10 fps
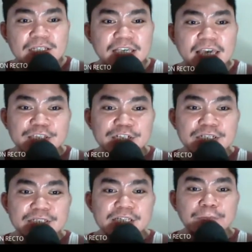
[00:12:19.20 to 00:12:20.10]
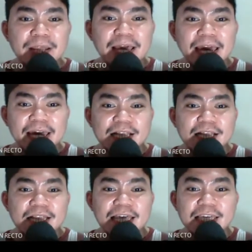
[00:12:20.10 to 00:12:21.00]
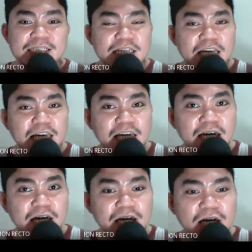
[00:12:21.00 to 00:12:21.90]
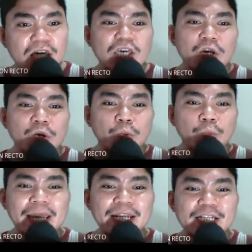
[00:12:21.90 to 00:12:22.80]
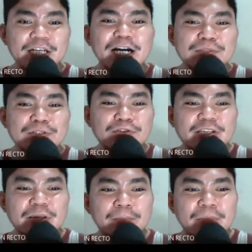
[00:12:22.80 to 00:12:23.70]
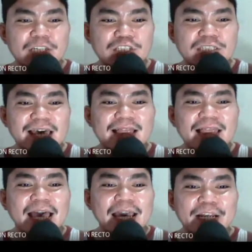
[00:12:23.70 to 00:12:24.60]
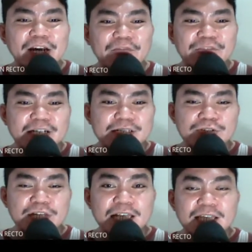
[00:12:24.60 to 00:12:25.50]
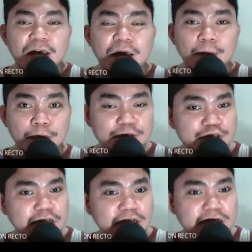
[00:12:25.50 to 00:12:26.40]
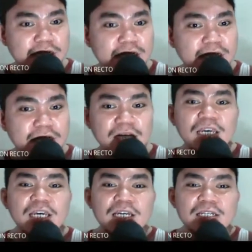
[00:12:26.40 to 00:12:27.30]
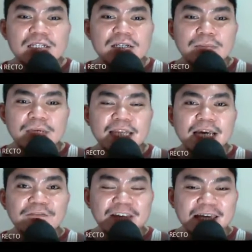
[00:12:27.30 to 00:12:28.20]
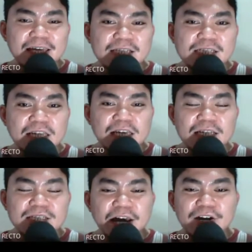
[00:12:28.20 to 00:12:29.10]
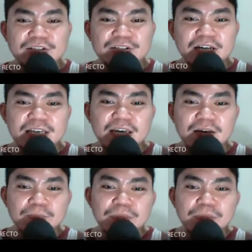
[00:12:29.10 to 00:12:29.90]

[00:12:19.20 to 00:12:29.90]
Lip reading: Teachers displayed leniency when it comes to the submission deadline of their students' modules. Meaning of leniency is there already.